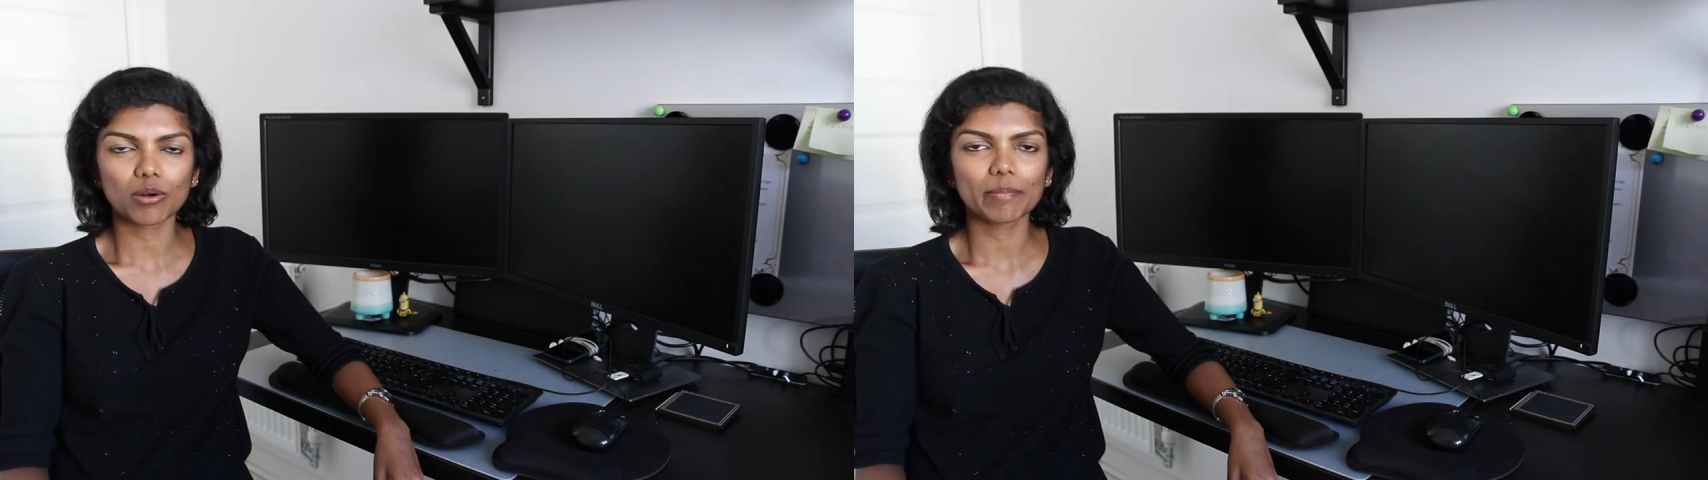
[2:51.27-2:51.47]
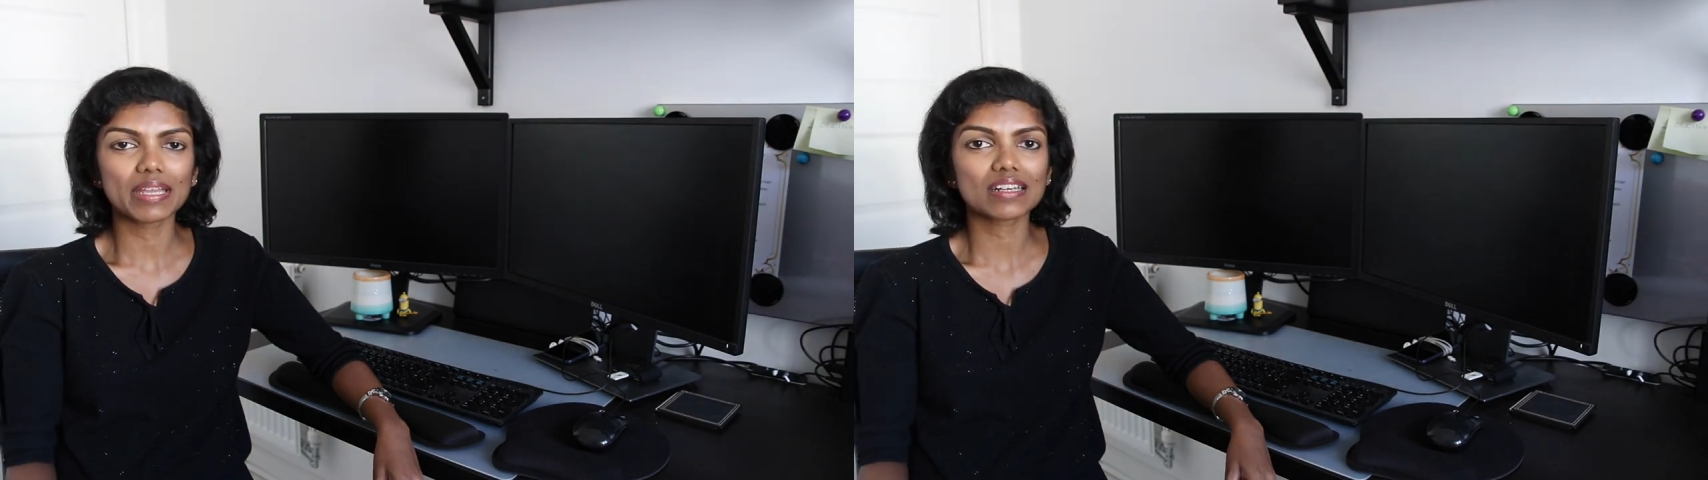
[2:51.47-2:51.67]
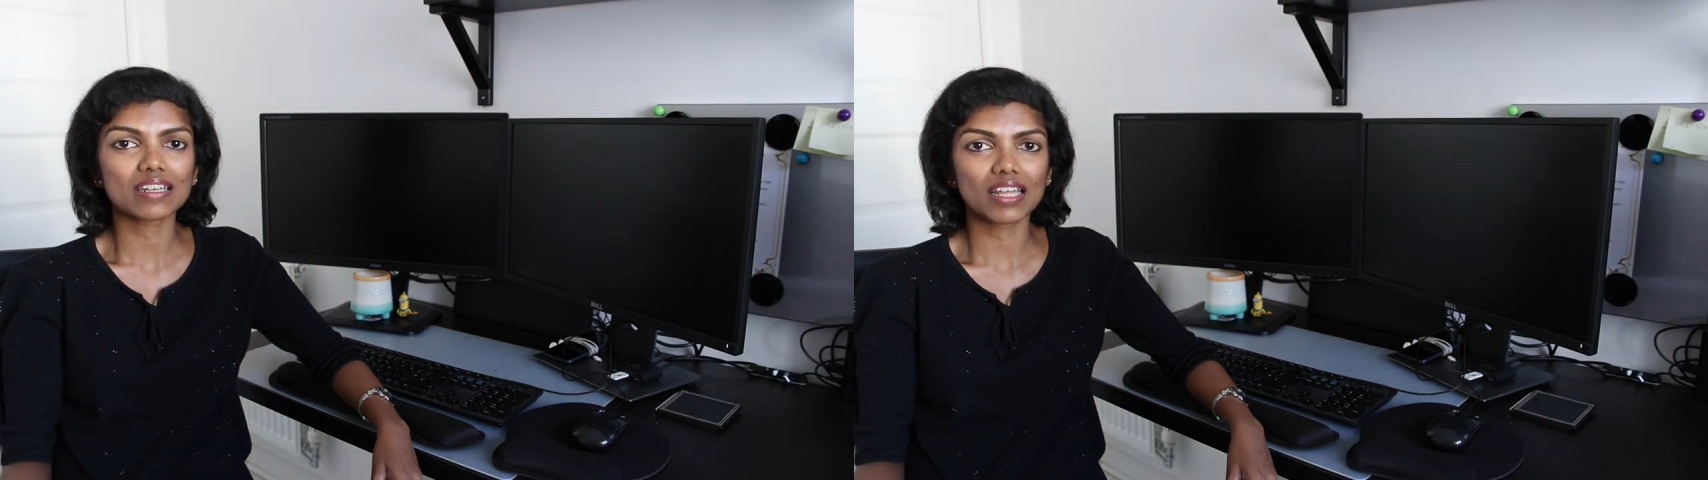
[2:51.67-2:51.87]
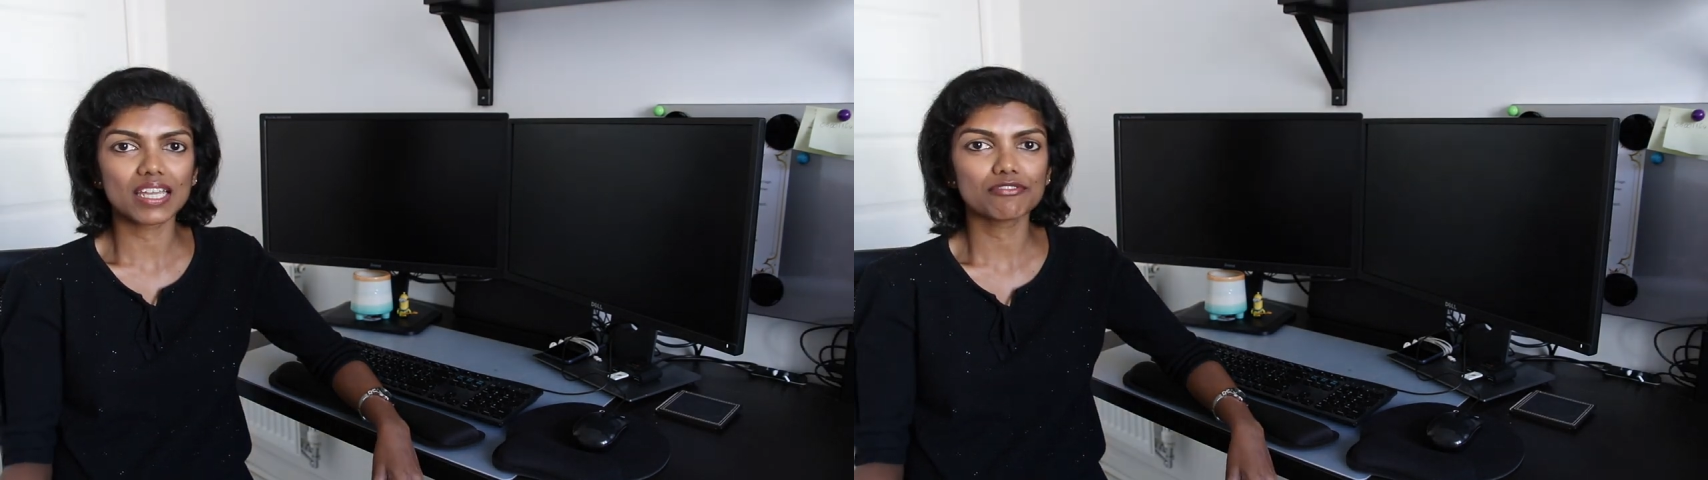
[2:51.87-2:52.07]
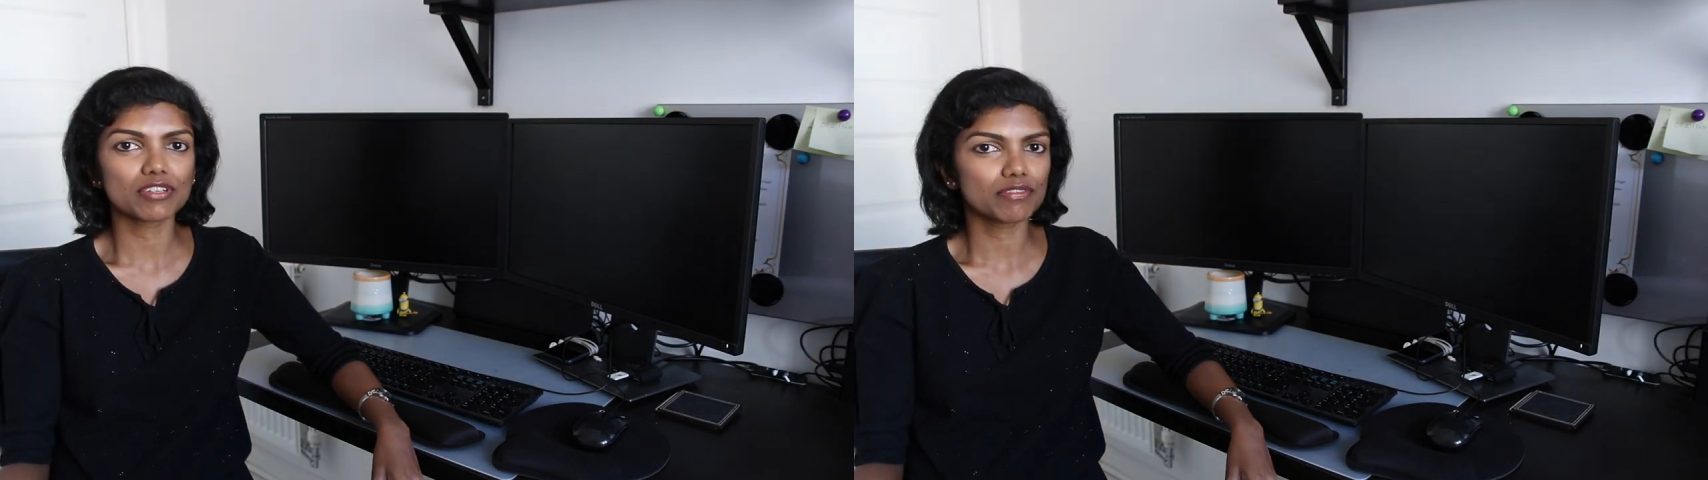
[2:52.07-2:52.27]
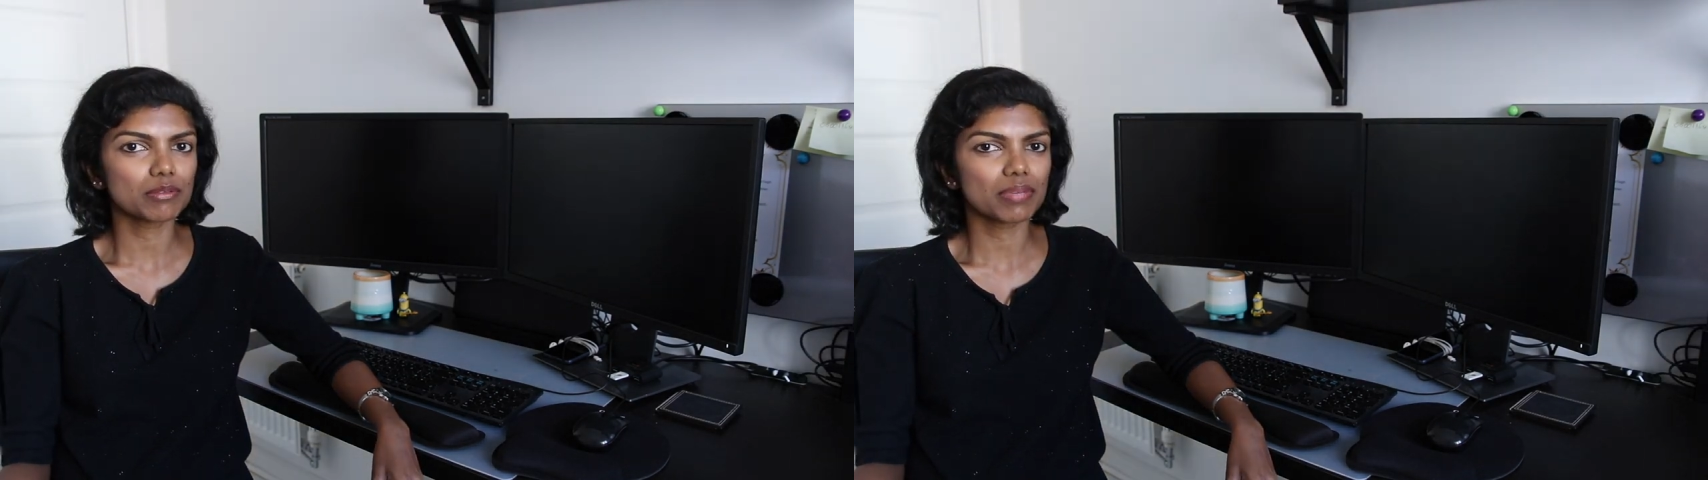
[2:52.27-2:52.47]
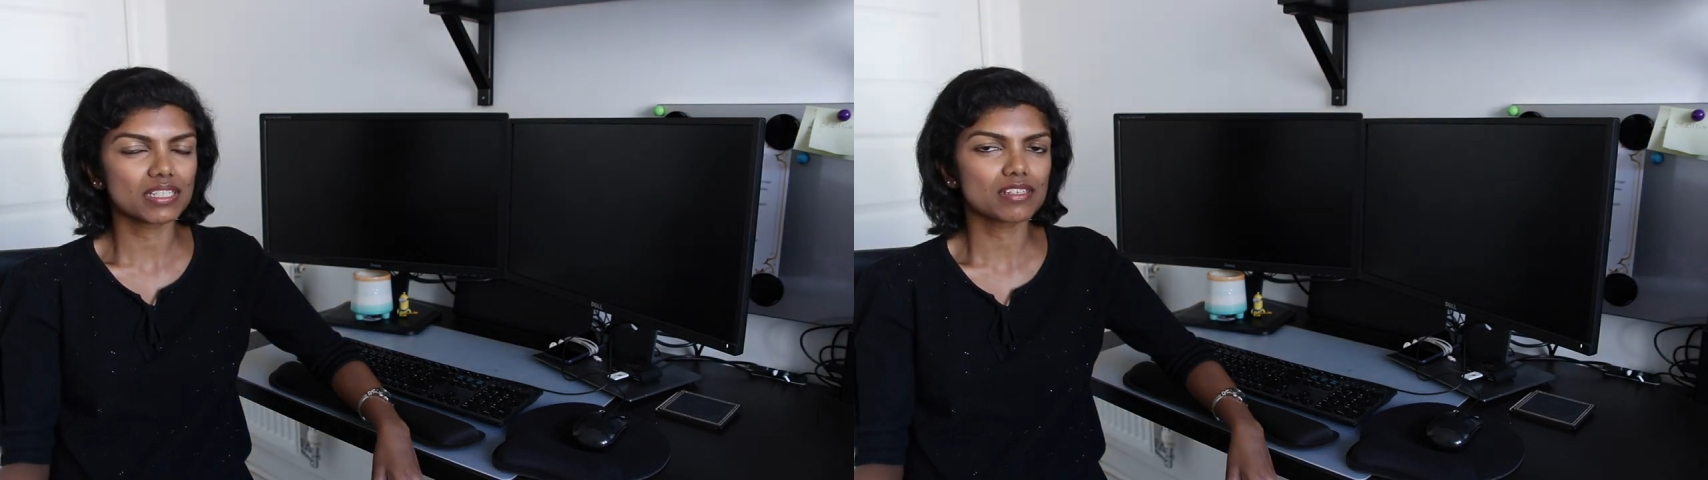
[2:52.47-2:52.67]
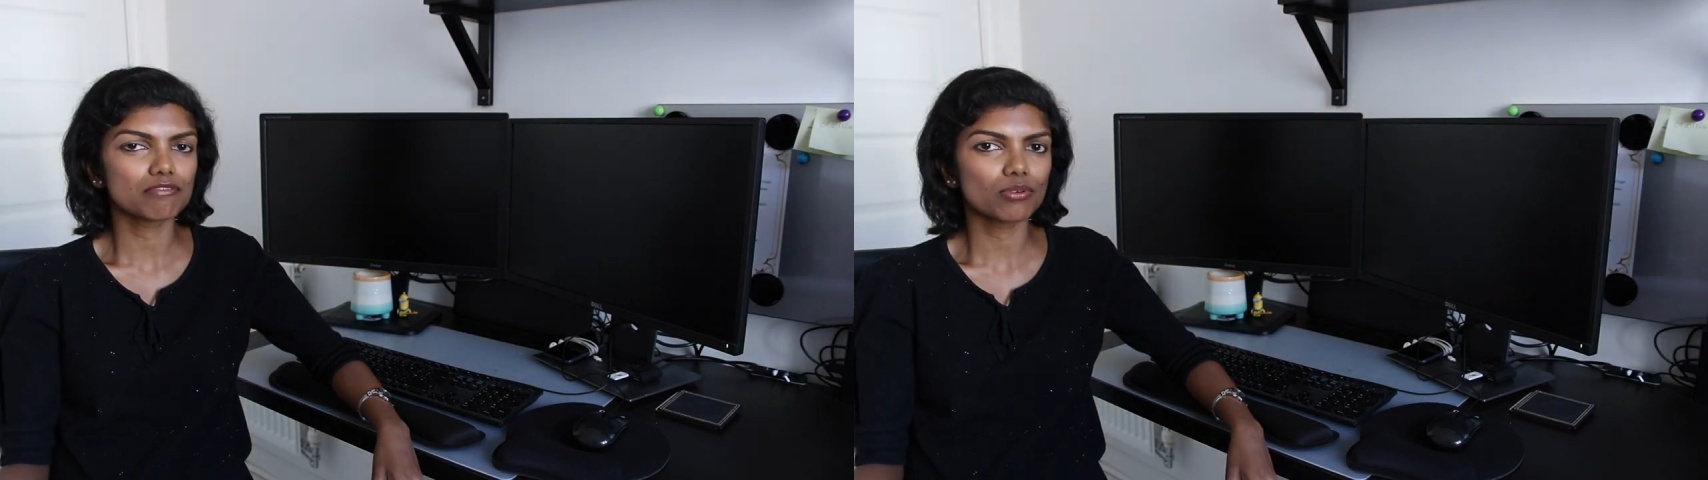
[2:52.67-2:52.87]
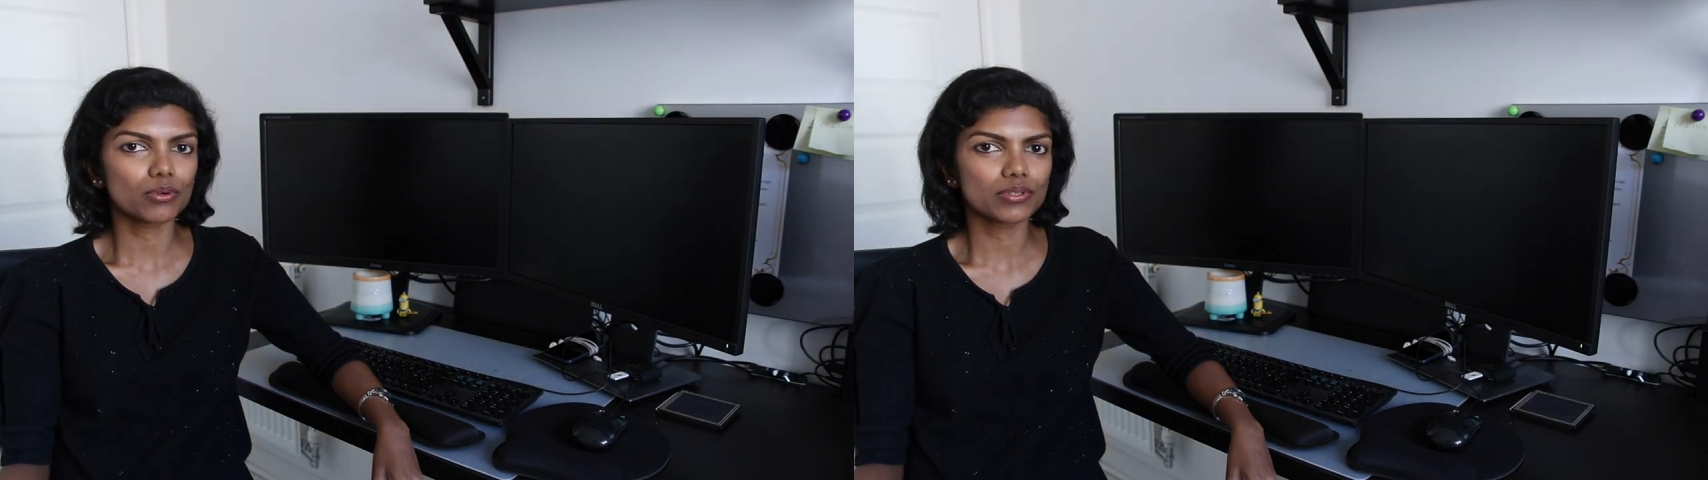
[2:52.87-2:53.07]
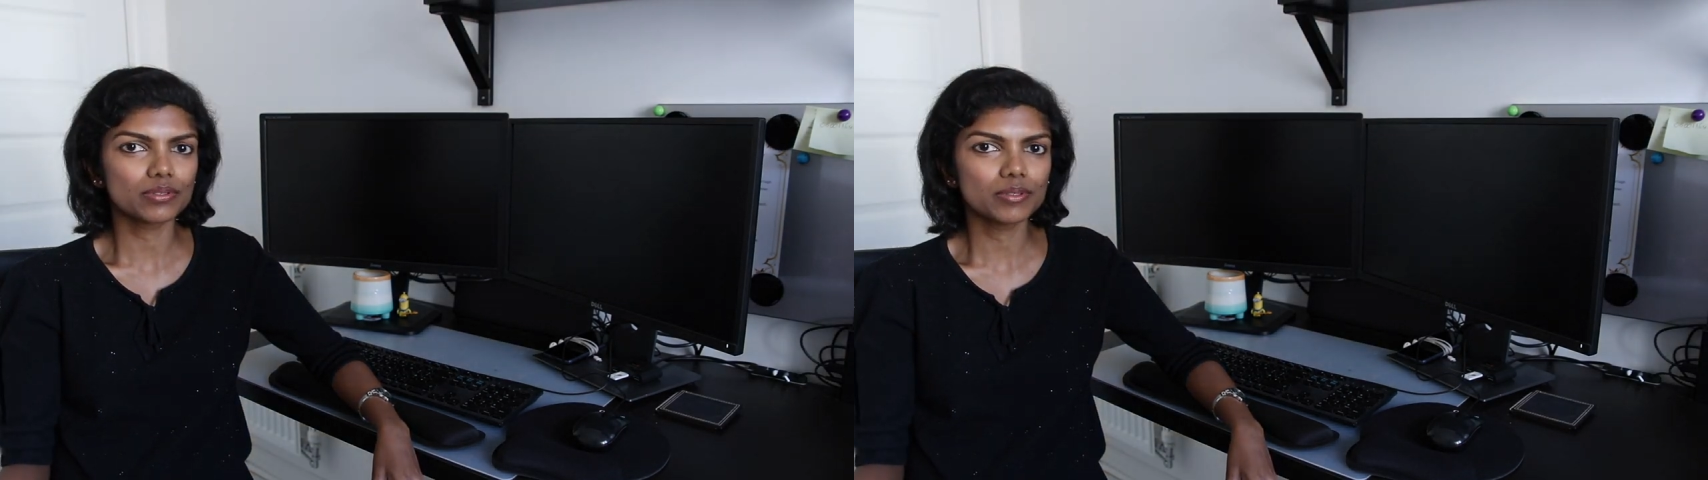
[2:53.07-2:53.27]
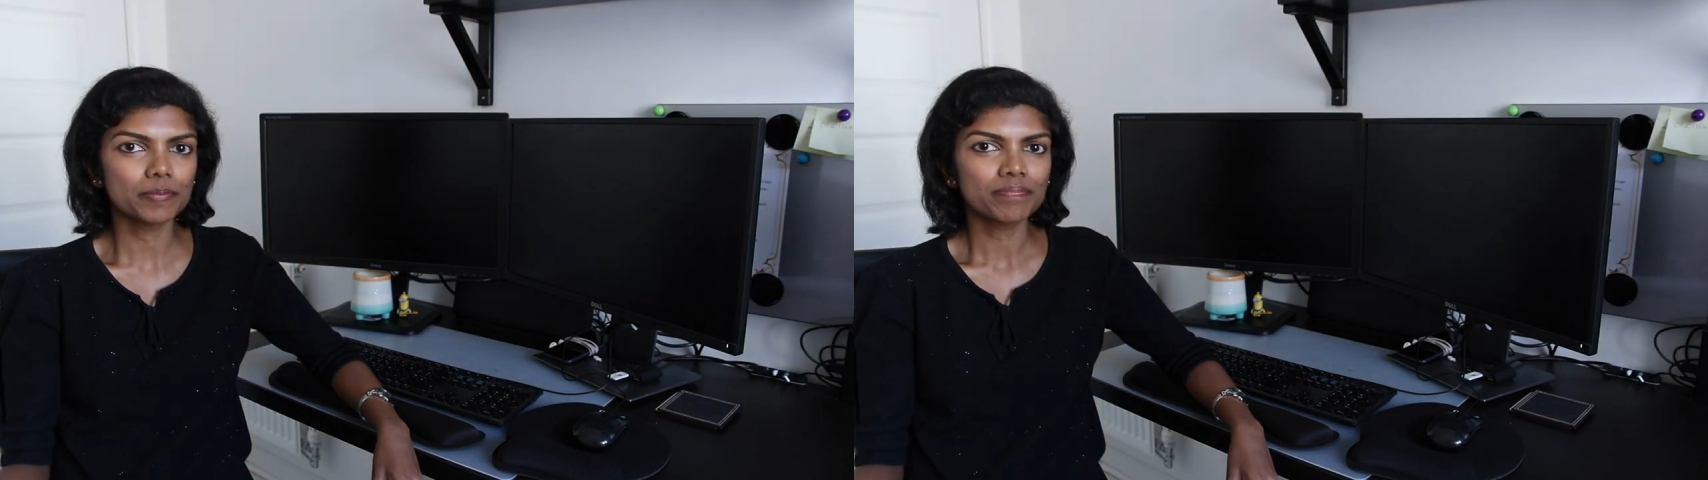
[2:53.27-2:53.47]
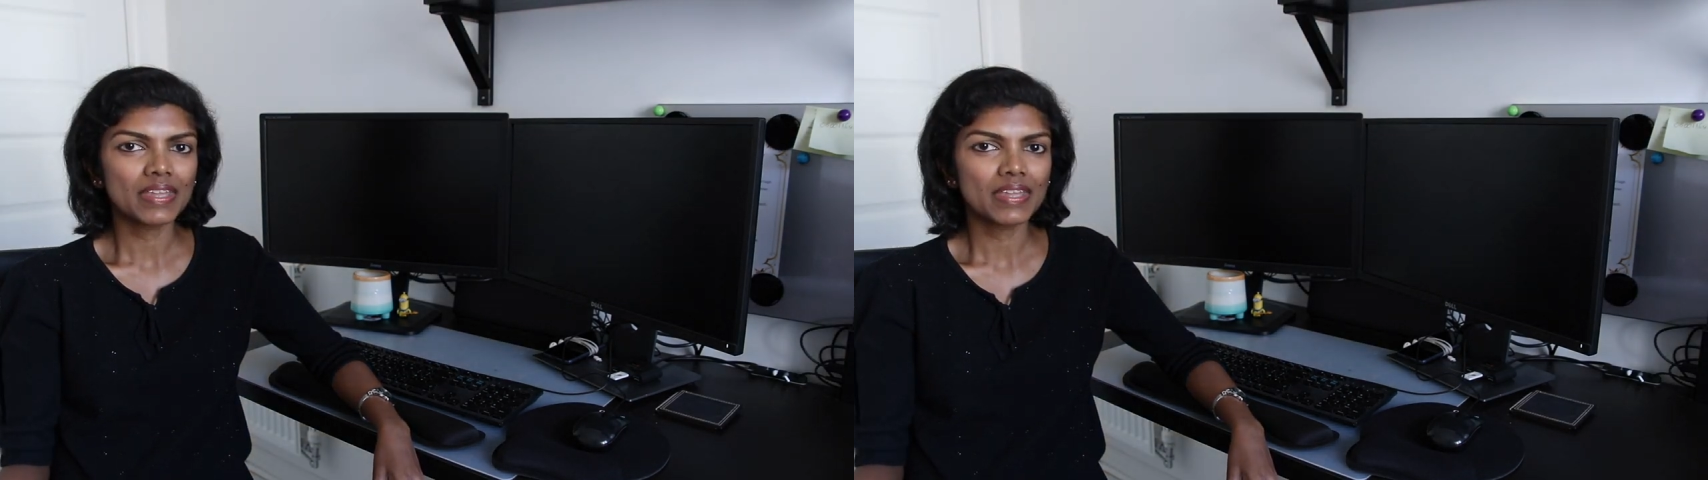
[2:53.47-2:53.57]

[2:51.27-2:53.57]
or make life even better for you.